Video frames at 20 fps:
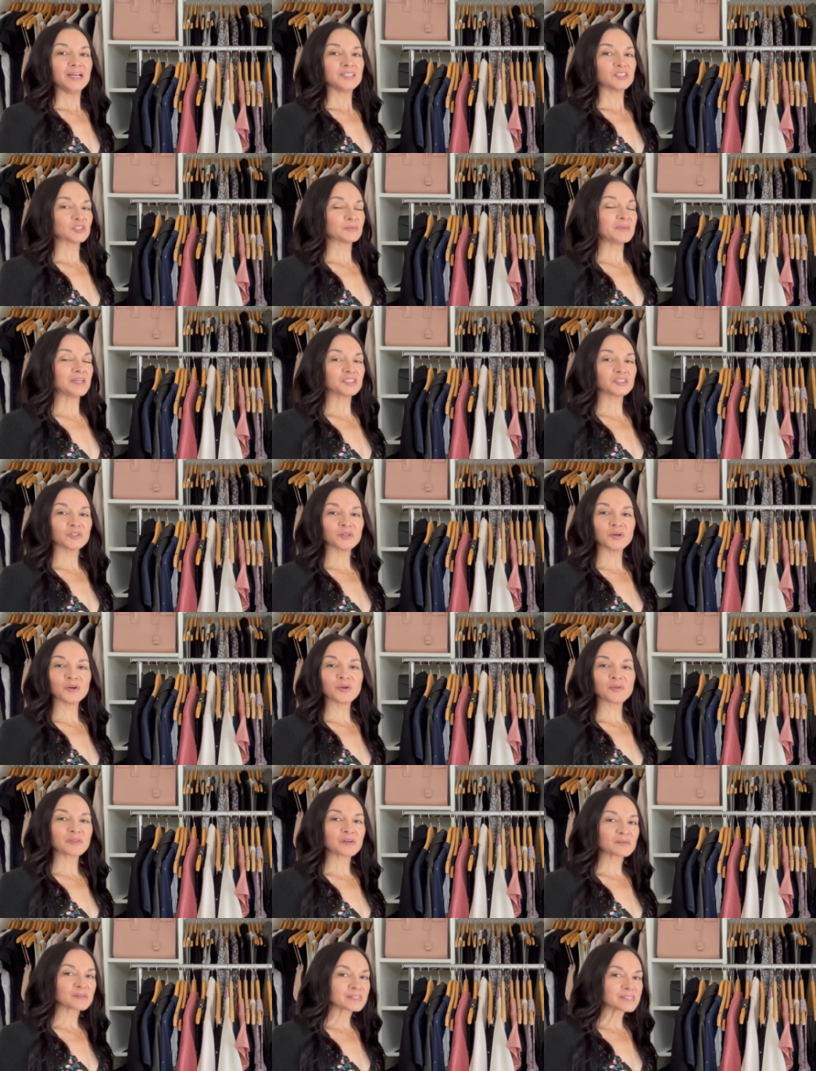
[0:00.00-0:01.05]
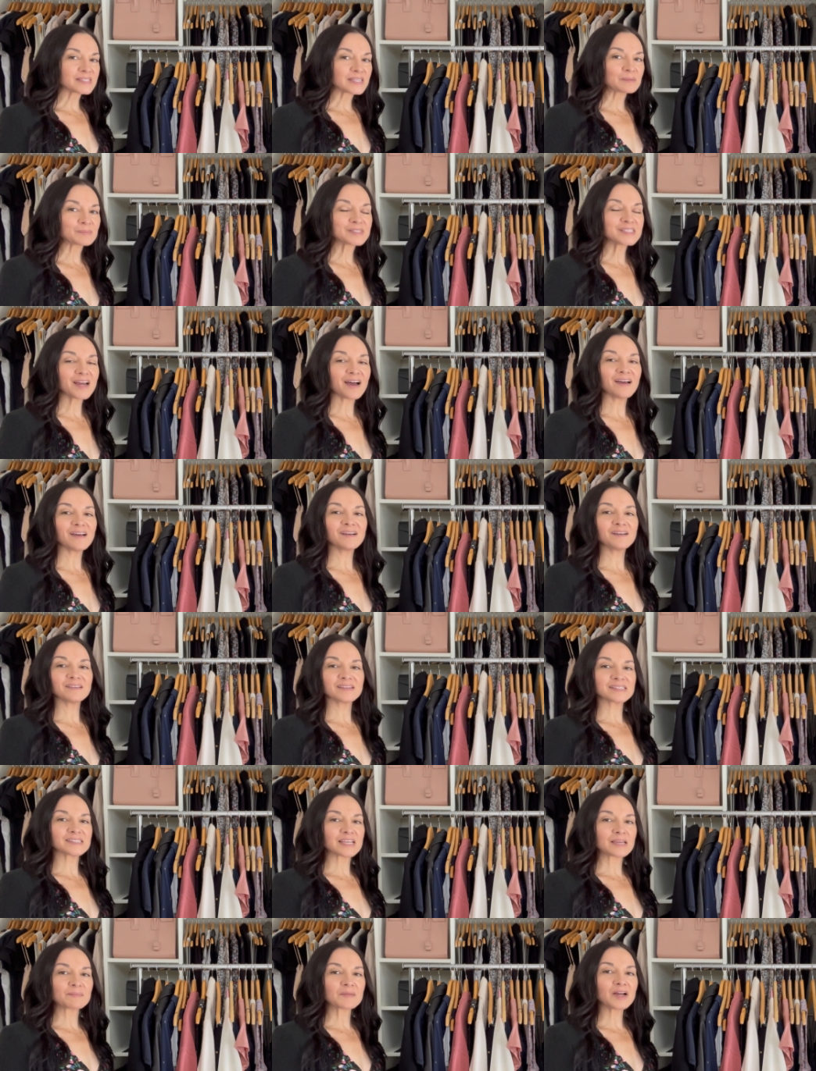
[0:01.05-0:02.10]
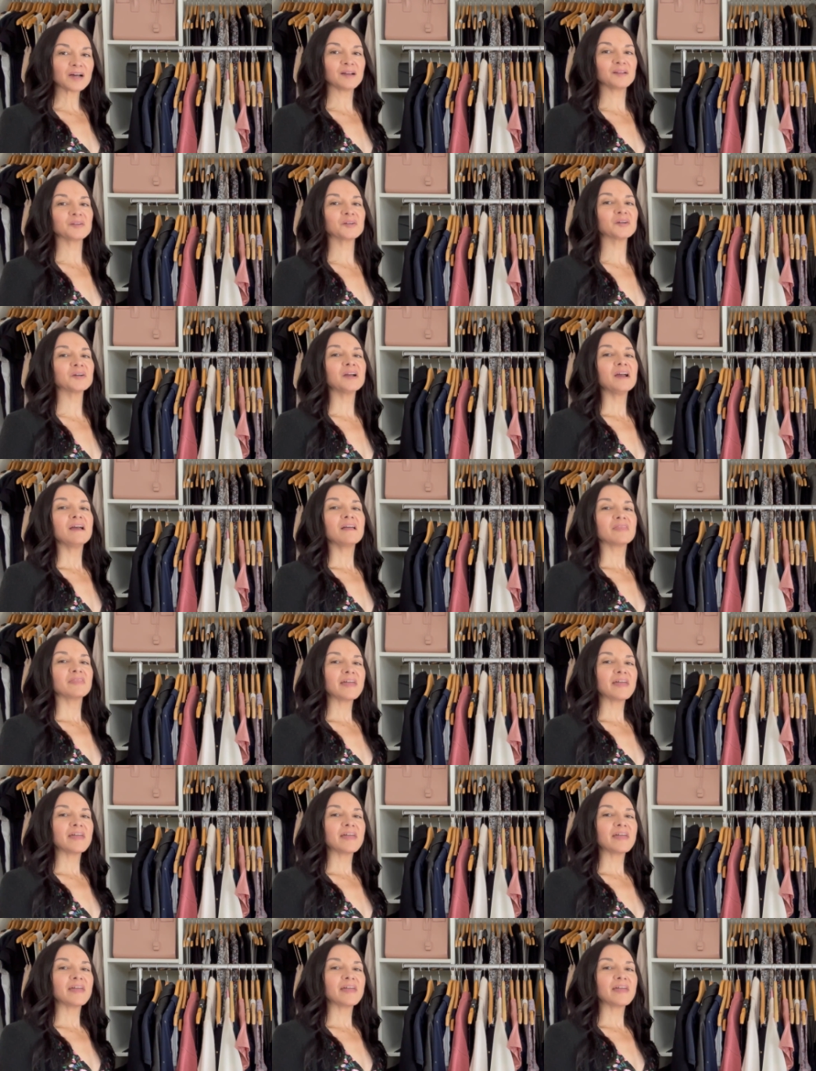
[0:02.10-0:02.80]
Just make sure they're the same style, the same color.